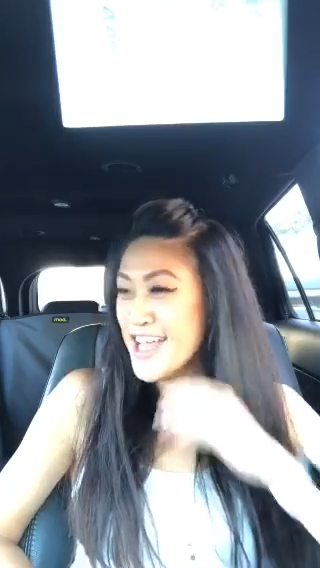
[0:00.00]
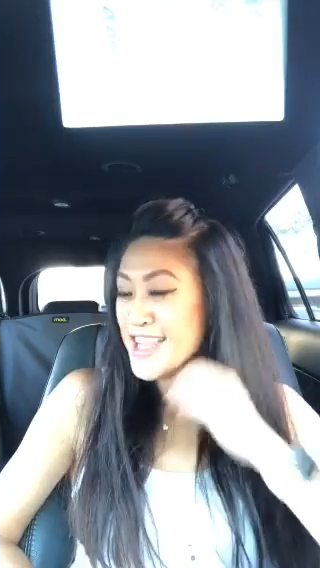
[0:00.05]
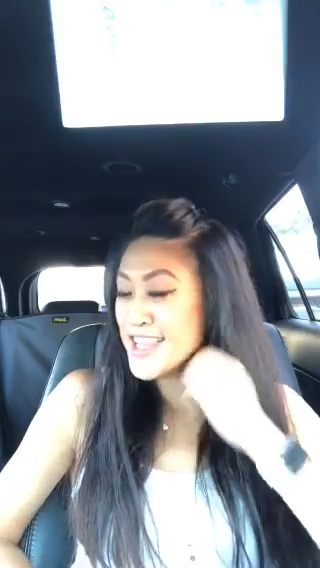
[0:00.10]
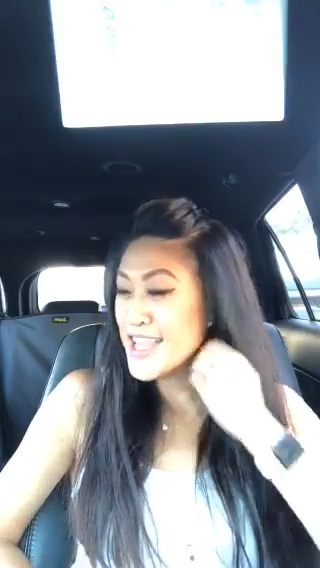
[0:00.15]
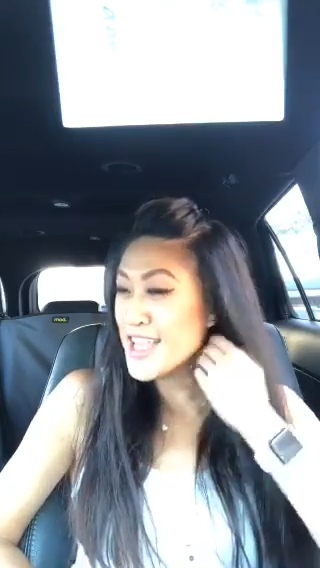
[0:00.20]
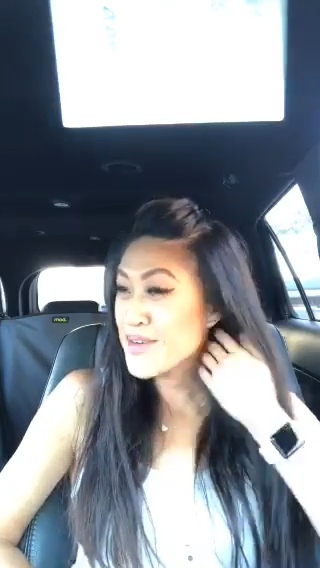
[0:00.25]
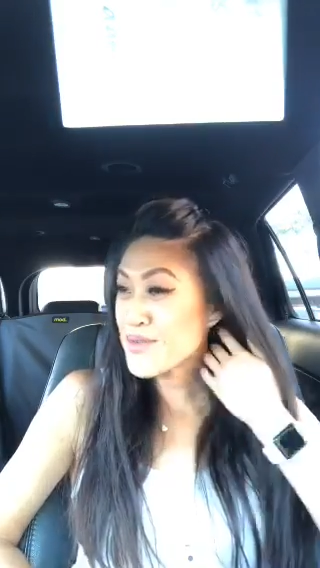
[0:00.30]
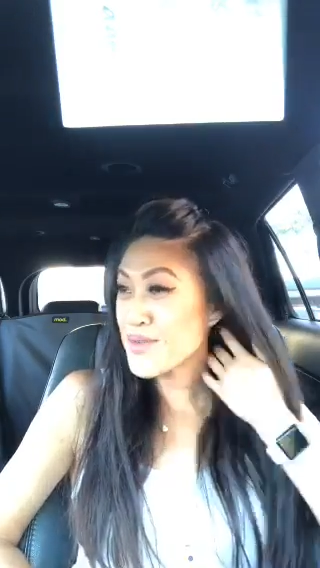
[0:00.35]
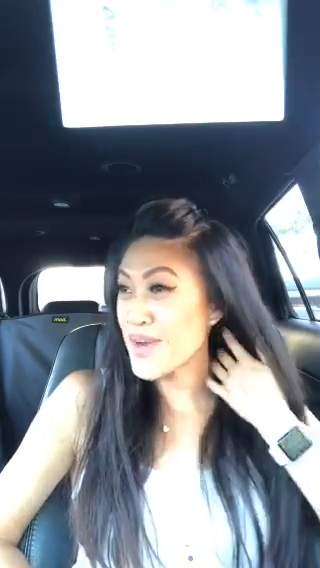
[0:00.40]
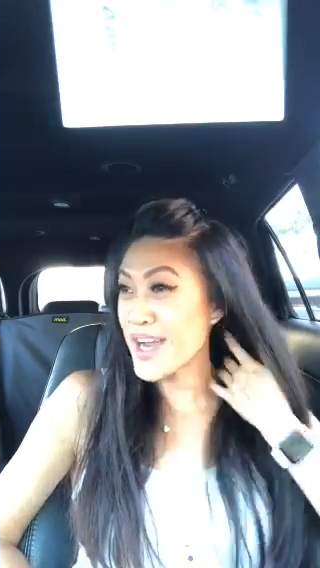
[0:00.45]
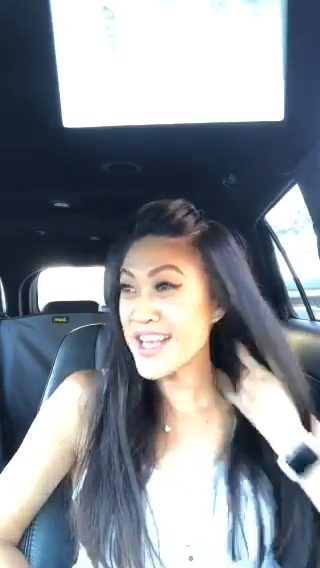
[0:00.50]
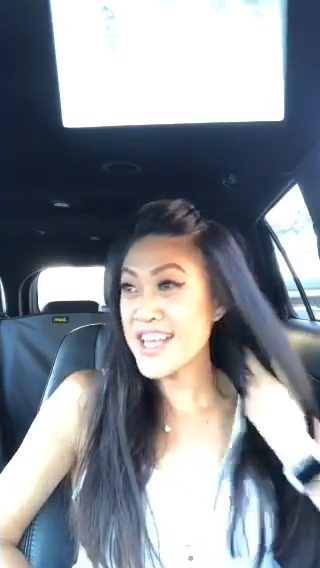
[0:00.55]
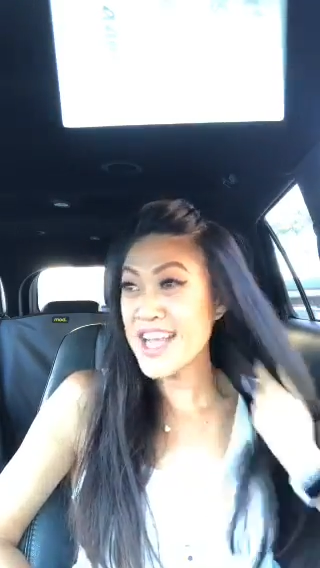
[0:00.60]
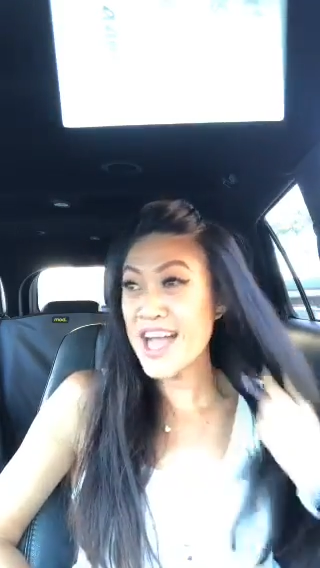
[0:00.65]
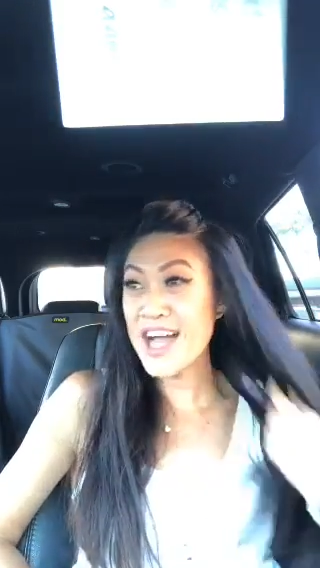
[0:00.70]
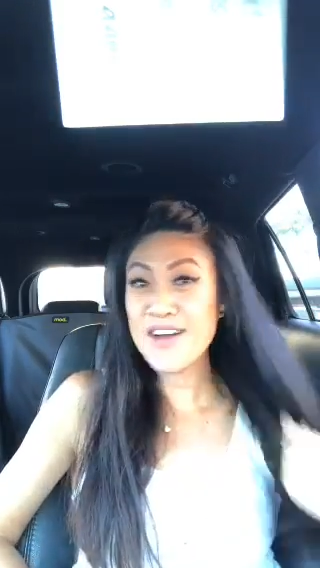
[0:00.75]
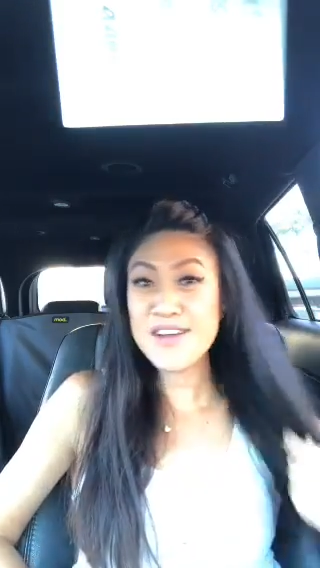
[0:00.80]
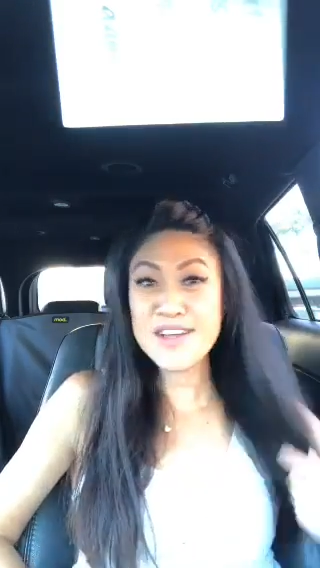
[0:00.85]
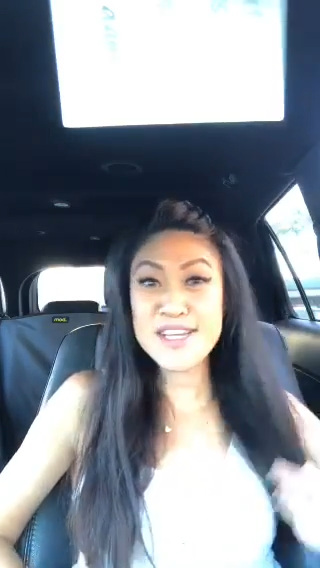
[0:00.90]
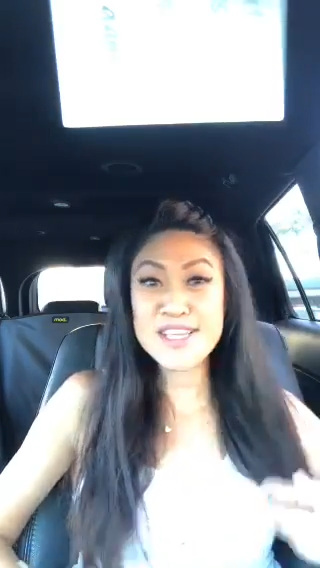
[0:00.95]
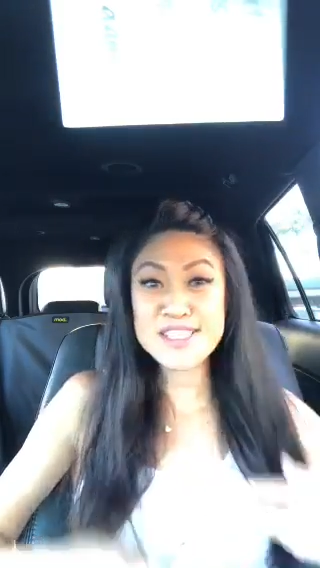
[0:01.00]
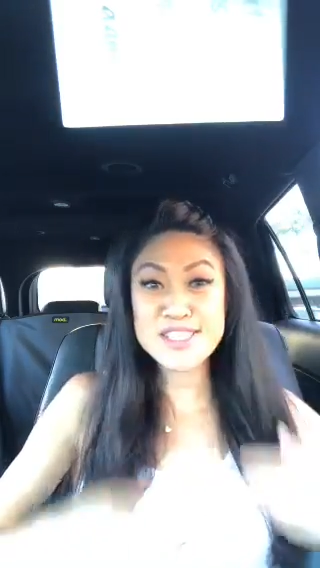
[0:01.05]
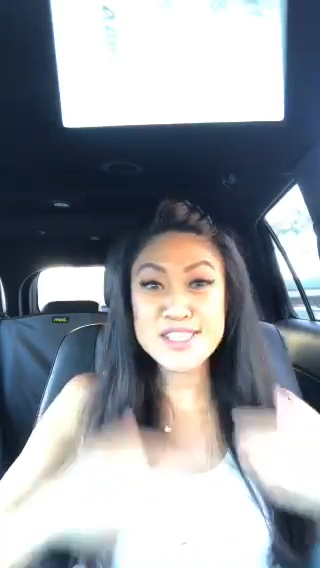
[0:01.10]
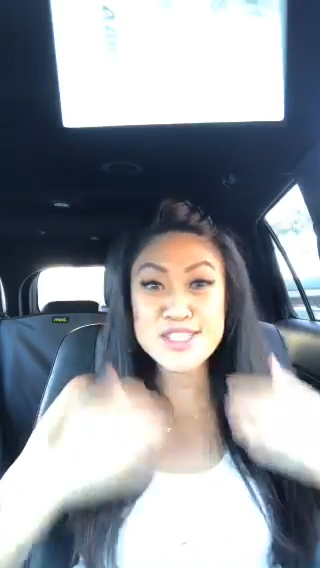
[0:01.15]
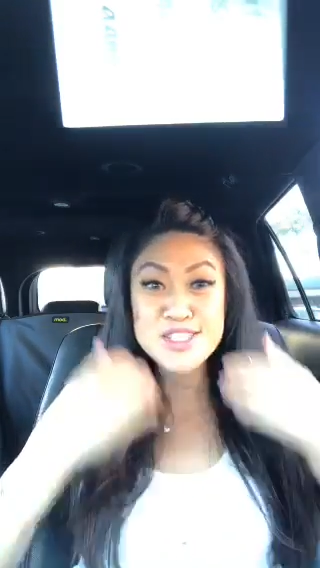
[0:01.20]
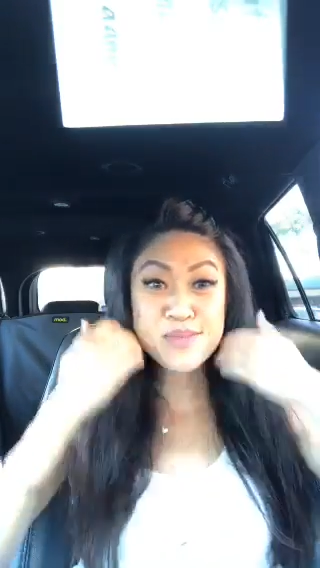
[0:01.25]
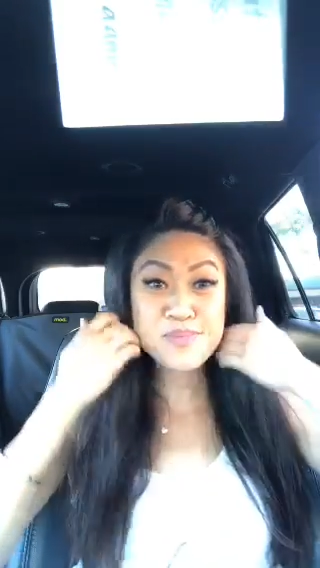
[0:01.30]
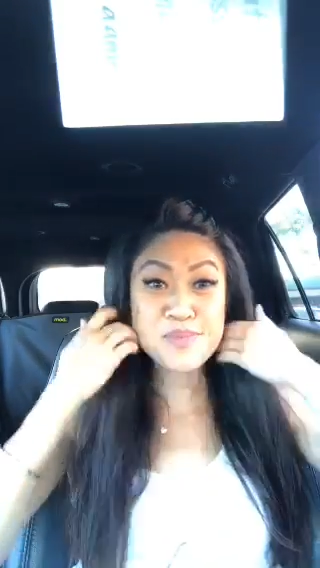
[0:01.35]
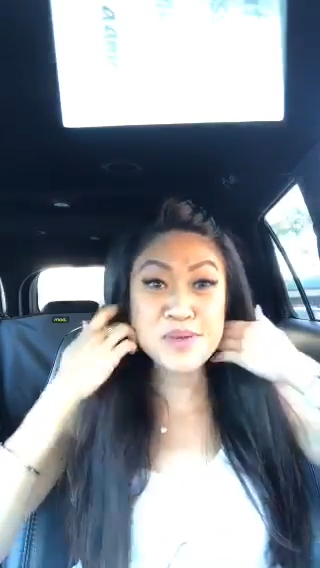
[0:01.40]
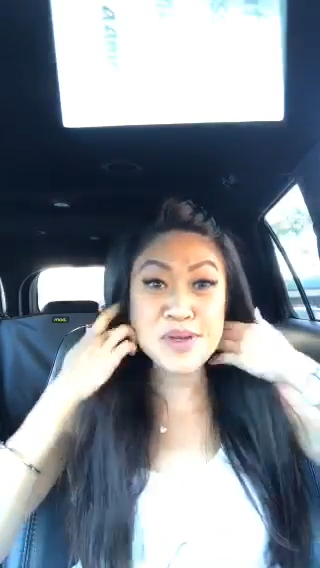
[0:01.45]
Like right now, it's
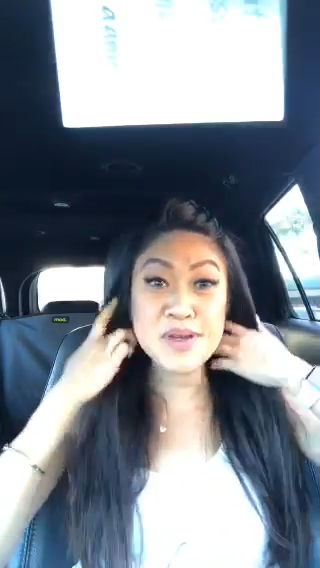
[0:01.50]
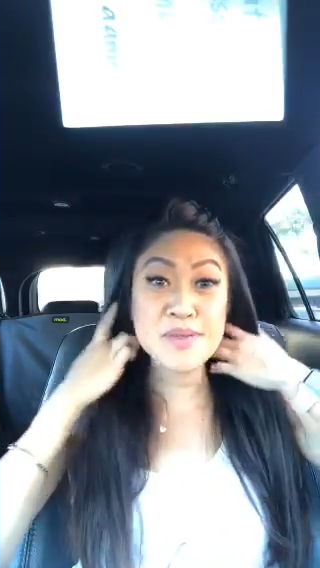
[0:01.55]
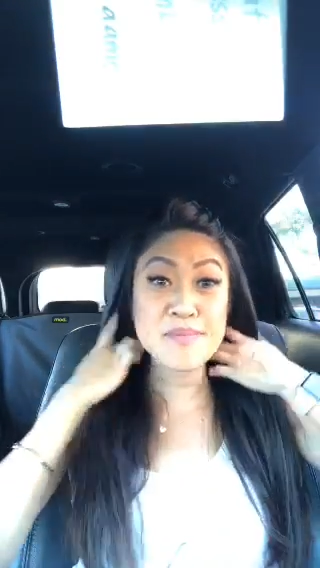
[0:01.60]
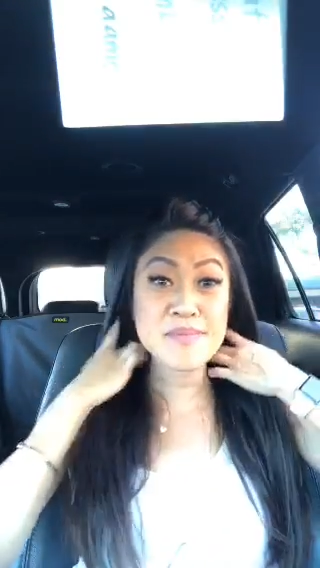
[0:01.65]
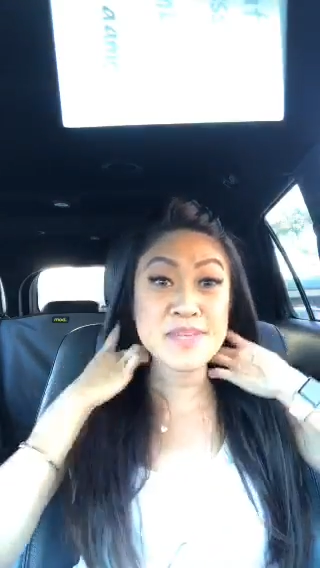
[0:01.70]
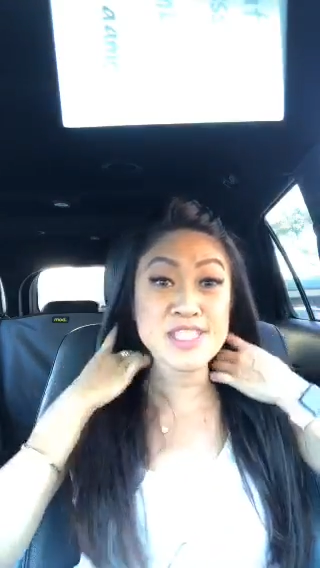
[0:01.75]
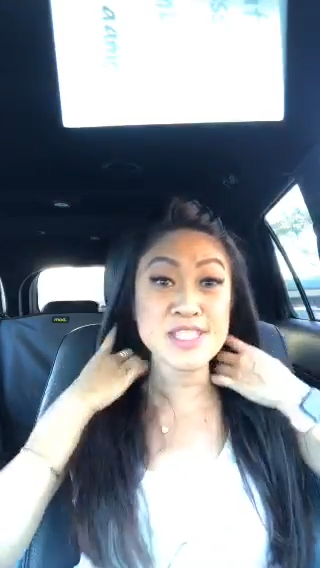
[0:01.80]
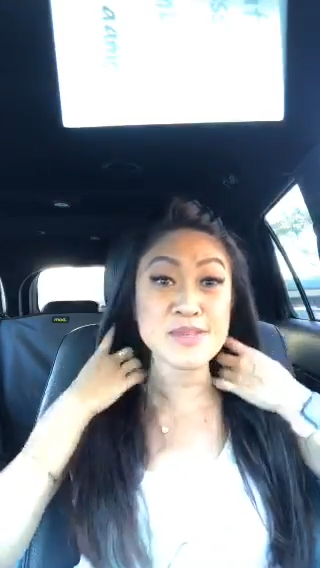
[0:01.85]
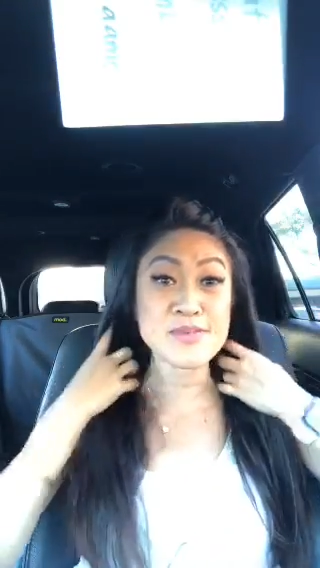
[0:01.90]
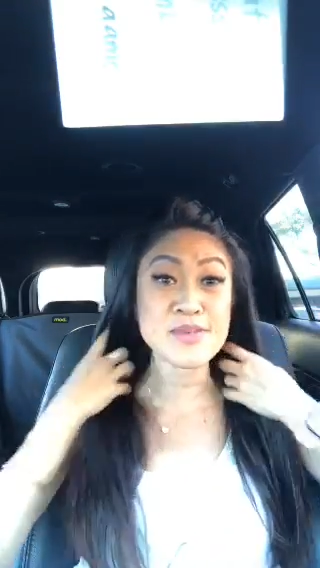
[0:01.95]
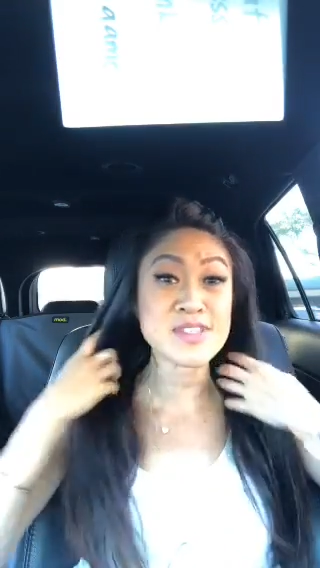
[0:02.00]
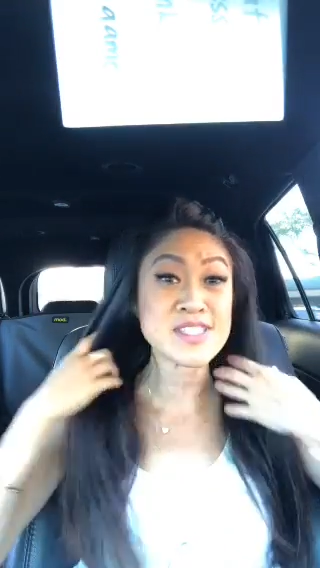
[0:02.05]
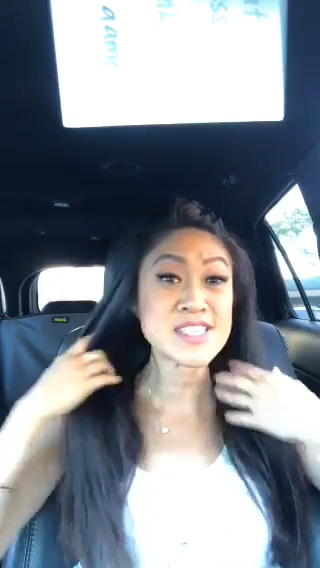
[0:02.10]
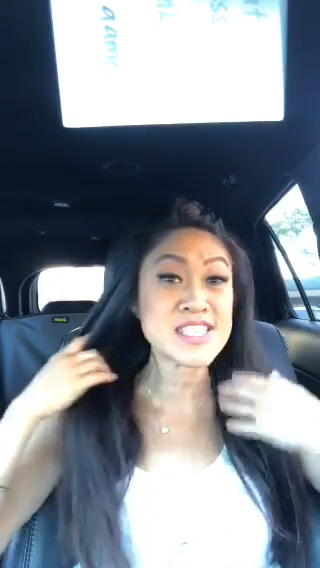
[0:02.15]
super miserable.